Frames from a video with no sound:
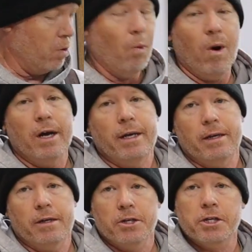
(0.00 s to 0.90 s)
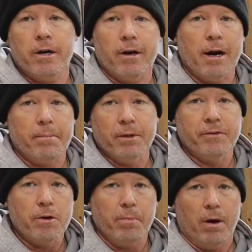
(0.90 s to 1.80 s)
1, to share a couple
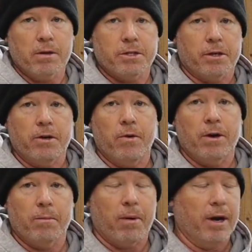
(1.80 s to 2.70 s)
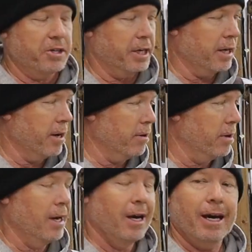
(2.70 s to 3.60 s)
of new parts that are going on Project
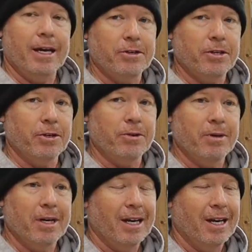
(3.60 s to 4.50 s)
Harold, and 2,